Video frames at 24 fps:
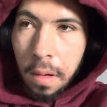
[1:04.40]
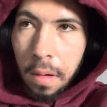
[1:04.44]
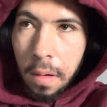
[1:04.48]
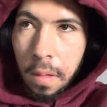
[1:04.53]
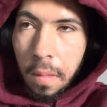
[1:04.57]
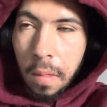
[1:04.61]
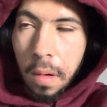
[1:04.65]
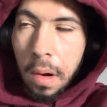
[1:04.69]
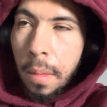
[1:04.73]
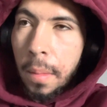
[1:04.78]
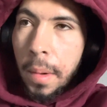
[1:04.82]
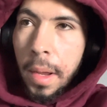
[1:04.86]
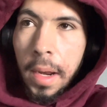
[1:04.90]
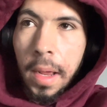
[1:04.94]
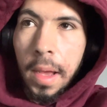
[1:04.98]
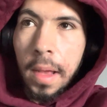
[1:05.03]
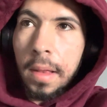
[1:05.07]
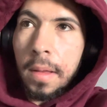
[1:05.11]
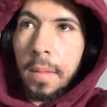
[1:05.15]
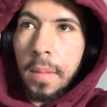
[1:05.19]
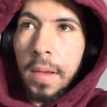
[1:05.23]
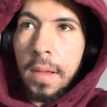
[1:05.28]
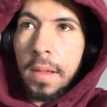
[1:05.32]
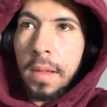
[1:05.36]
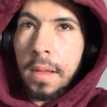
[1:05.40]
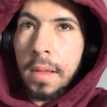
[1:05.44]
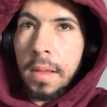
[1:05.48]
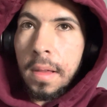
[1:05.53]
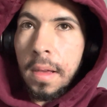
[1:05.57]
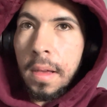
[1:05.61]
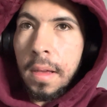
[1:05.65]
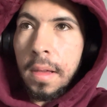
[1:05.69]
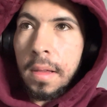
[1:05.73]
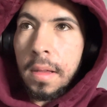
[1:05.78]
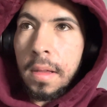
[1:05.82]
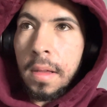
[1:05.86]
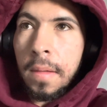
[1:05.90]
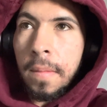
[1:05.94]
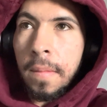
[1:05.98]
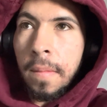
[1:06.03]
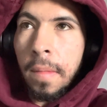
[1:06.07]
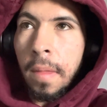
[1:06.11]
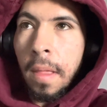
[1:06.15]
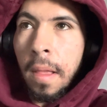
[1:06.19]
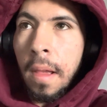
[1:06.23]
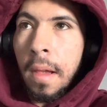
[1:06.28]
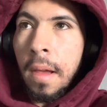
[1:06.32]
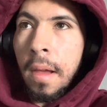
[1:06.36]
one of my dad's businesses.
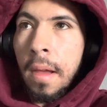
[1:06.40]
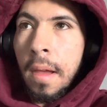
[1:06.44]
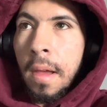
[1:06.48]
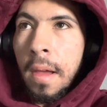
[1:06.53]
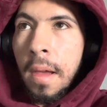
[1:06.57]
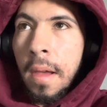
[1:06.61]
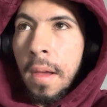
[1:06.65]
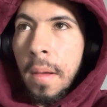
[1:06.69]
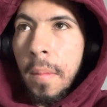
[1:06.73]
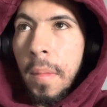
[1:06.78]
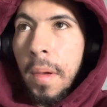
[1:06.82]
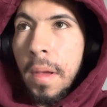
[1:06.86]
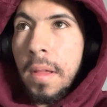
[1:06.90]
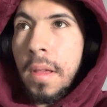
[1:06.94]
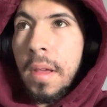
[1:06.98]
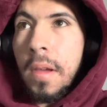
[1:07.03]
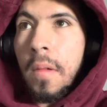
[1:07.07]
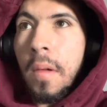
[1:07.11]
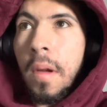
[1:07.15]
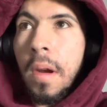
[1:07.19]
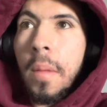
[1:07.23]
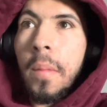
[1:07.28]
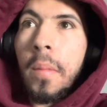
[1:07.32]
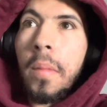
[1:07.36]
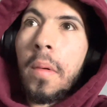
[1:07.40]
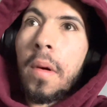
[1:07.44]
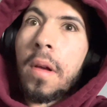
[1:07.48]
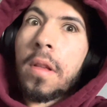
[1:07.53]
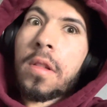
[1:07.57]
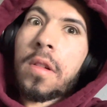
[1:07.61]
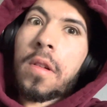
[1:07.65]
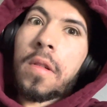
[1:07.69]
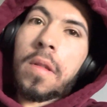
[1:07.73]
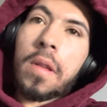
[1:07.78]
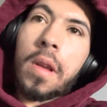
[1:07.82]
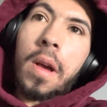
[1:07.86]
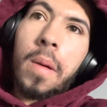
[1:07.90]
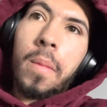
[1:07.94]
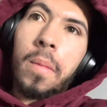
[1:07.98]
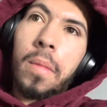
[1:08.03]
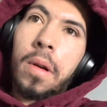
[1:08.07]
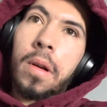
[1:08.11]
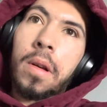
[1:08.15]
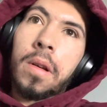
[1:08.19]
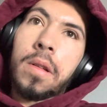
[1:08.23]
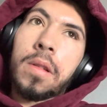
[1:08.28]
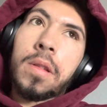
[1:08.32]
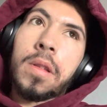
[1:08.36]
Basically, you want a bunch of
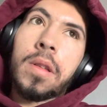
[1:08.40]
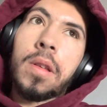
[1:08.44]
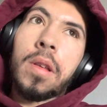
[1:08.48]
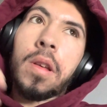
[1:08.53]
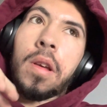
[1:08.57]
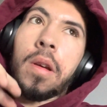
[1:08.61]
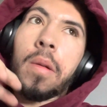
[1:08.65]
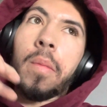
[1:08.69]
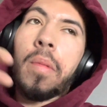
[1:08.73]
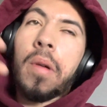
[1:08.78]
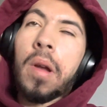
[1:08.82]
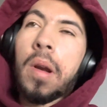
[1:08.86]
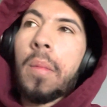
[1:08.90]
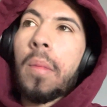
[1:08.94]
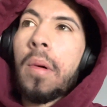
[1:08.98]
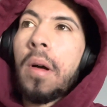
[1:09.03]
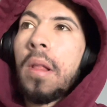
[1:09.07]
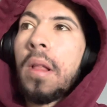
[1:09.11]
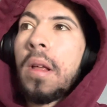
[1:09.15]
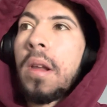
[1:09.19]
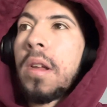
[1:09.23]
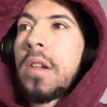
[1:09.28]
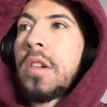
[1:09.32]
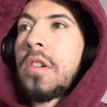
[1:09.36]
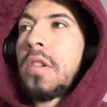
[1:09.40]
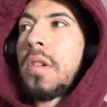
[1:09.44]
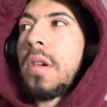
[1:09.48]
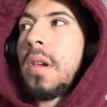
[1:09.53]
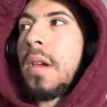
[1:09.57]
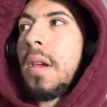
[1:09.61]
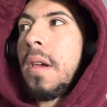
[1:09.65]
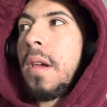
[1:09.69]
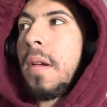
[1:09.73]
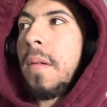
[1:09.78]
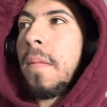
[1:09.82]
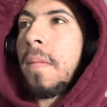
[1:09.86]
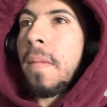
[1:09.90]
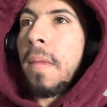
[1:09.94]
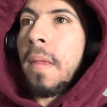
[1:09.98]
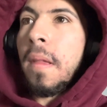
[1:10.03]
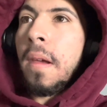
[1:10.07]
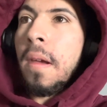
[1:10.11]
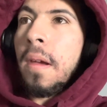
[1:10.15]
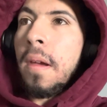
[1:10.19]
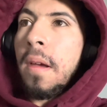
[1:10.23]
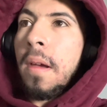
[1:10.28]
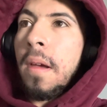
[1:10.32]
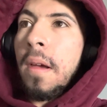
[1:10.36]
numbers, put them all on a sheet,
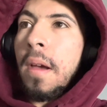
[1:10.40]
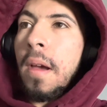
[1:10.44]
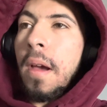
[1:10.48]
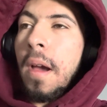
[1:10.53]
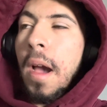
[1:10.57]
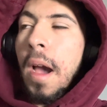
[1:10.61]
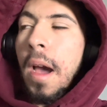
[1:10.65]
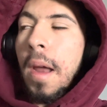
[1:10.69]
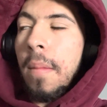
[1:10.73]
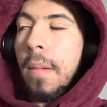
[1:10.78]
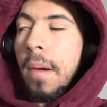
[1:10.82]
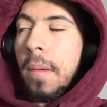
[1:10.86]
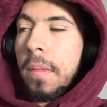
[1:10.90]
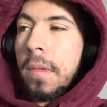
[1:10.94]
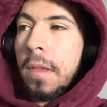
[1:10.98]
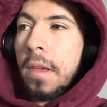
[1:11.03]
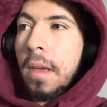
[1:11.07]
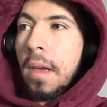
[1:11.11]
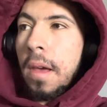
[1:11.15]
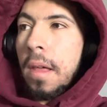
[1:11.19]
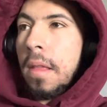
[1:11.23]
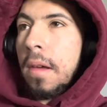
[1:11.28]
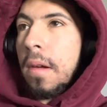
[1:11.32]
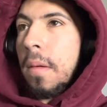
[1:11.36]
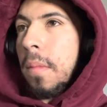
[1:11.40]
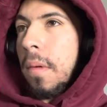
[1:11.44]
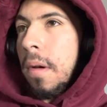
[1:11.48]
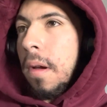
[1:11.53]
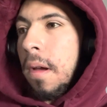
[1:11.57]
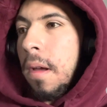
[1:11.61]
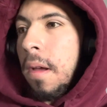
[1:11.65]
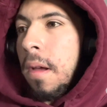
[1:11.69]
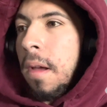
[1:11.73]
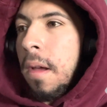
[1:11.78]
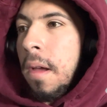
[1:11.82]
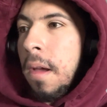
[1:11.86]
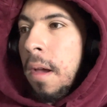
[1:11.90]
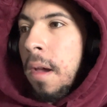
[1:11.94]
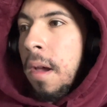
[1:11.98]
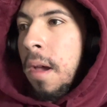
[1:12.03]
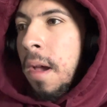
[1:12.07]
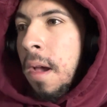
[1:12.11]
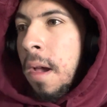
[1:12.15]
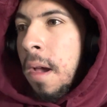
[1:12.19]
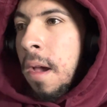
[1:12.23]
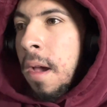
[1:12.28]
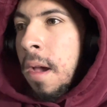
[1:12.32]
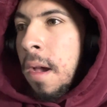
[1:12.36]
add them up together. But
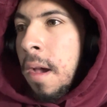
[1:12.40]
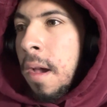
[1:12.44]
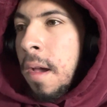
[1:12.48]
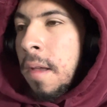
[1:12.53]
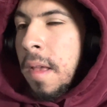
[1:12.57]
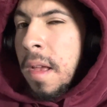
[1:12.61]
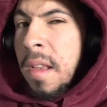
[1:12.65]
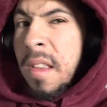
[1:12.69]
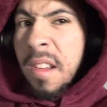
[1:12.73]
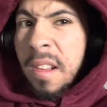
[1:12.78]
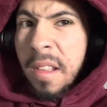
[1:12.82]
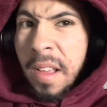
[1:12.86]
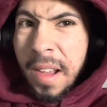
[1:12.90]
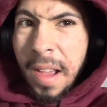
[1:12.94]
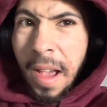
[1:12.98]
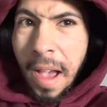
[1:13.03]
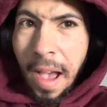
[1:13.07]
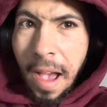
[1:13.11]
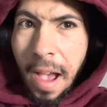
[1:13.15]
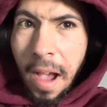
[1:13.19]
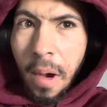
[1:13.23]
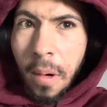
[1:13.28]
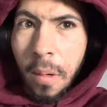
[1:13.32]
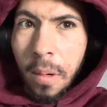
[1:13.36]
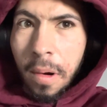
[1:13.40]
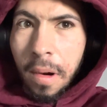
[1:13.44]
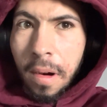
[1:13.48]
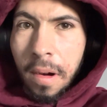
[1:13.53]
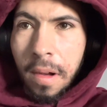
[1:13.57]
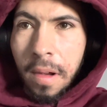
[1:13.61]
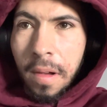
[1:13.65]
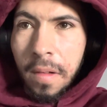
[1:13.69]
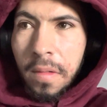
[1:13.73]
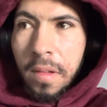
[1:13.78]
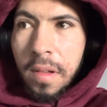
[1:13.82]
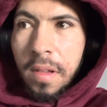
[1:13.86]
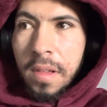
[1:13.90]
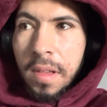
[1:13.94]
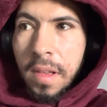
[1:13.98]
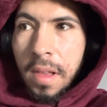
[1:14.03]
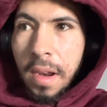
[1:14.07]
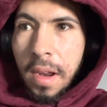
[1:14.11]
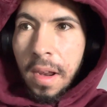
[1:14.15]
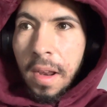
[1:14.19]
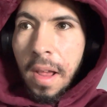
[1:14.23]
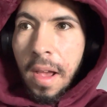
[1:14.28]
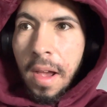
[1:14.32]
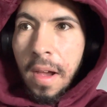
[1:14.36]
that took like an hour of just
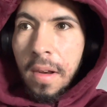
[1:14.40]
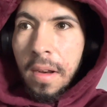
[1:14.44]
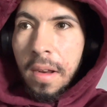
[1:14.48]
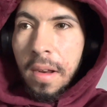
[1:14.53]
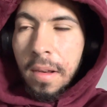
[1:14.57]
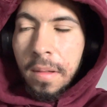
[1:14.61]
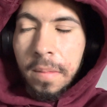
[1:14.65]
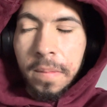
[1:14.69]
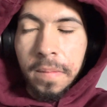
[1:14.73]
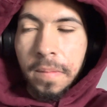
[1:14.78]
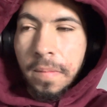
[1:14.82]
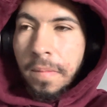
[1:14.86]
sitting down and